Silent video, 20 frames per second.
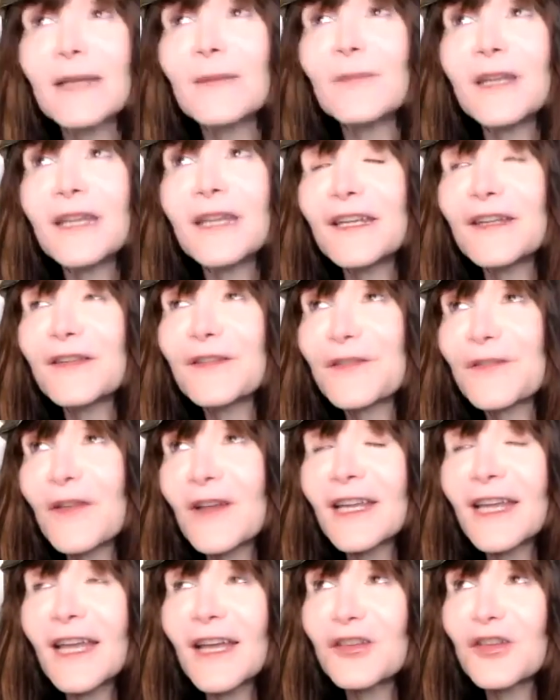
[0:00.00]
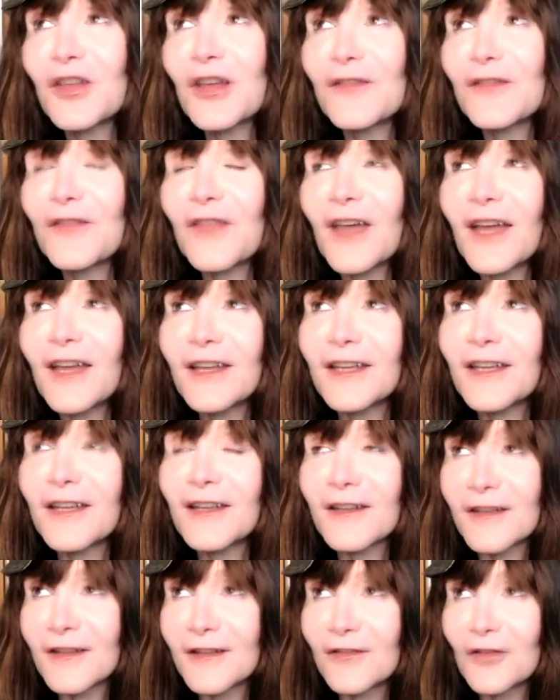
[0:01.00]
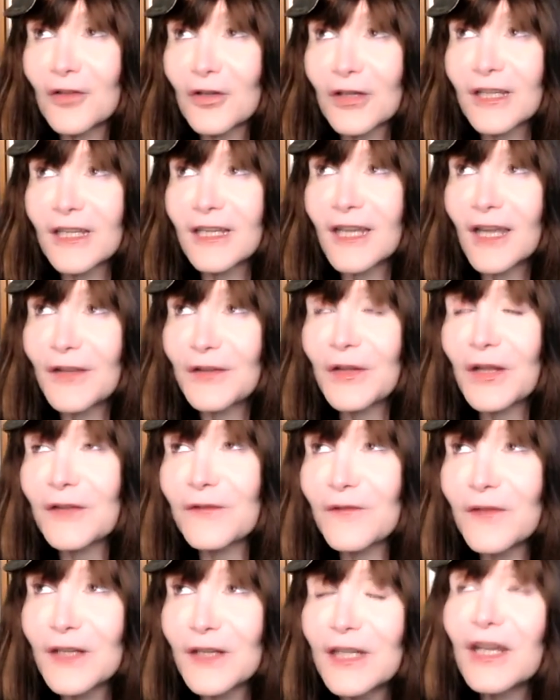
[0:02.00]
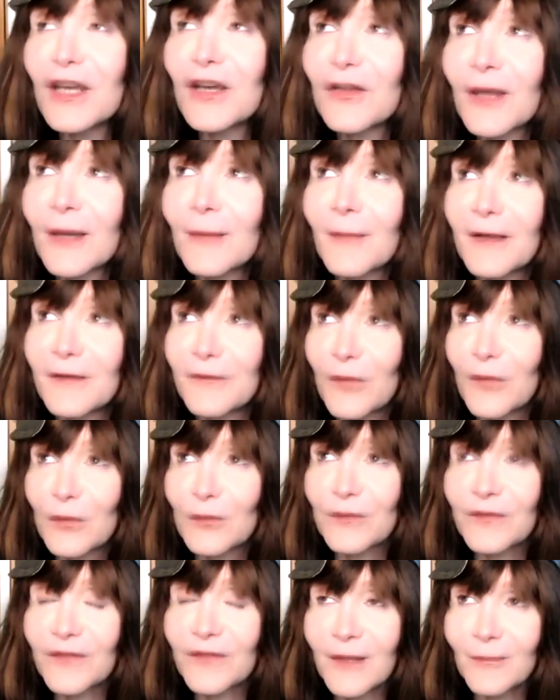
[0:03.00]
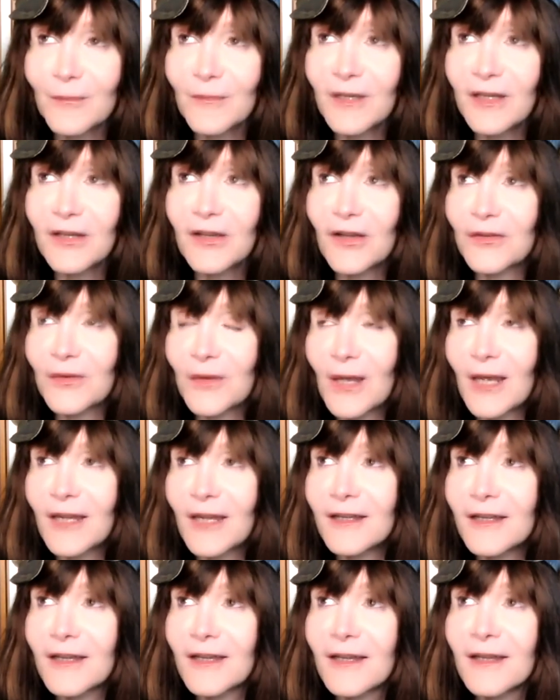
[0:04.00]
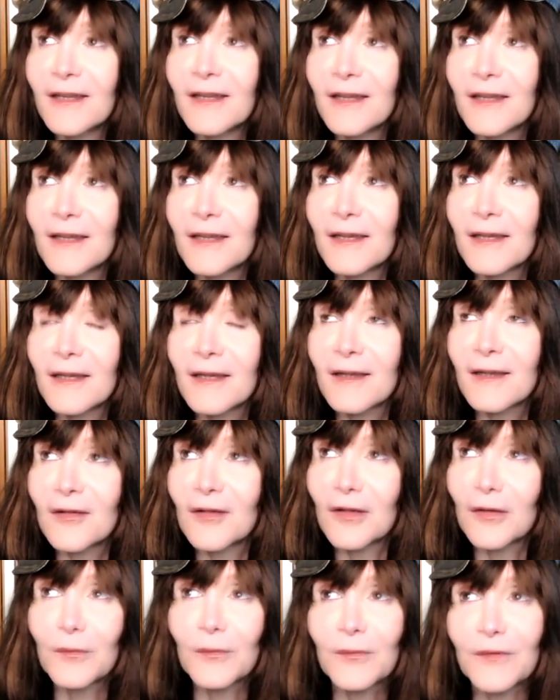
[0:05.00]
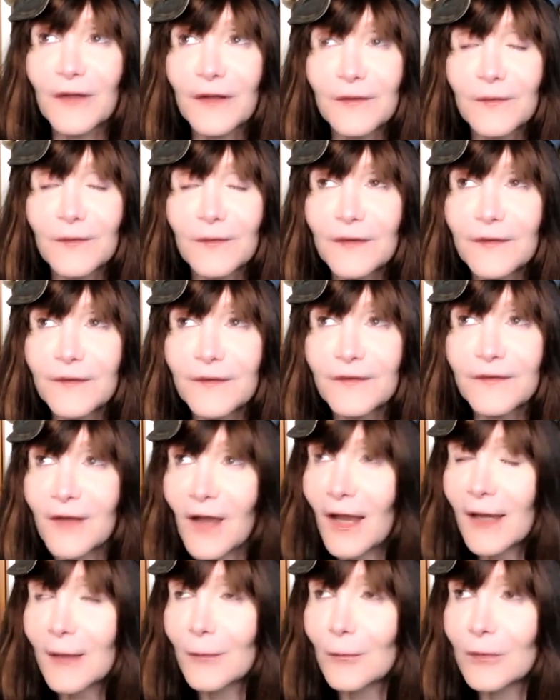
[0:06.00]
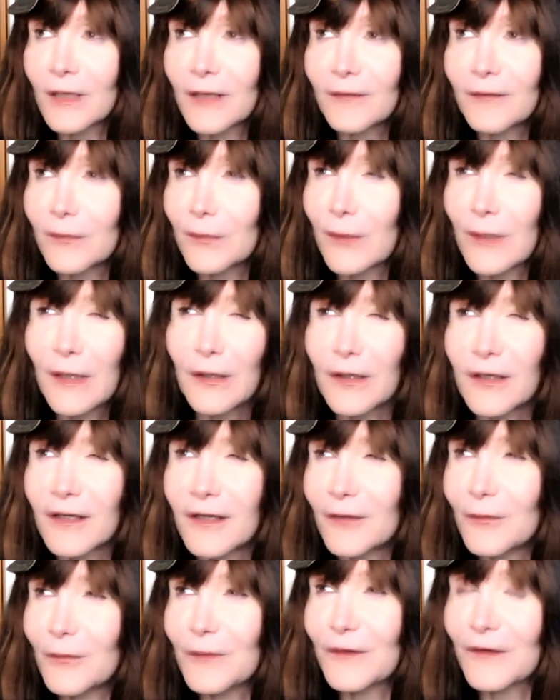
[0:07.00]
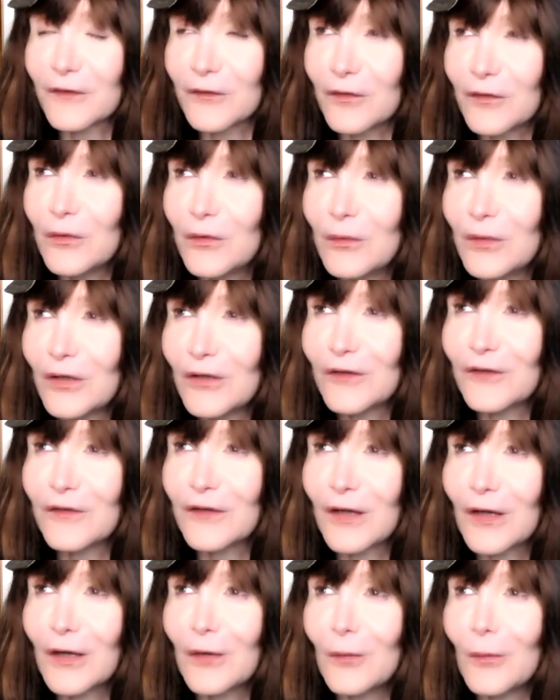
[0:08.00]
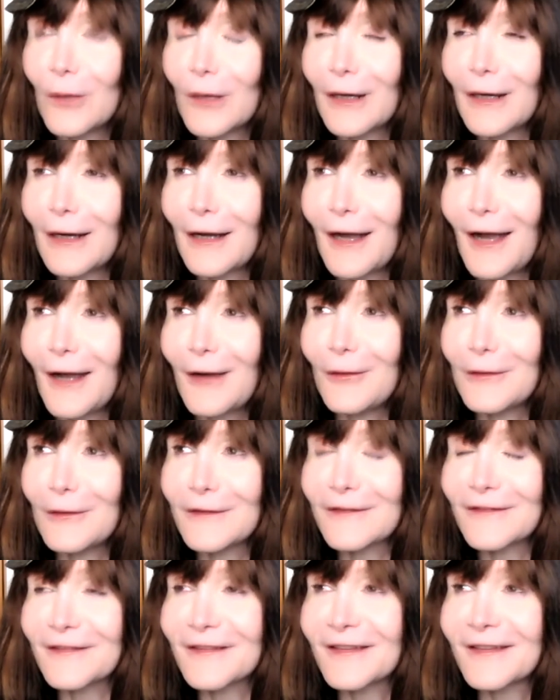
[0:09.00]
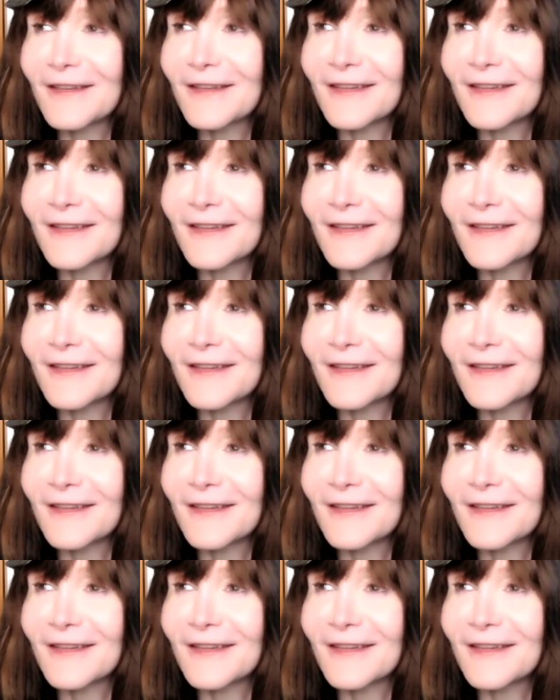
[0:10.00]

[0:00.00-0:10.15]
it is funny. I love that. Looking at that video that my phone sent me on that. It was like this time, whatever, with it was like 2 years ago where I was,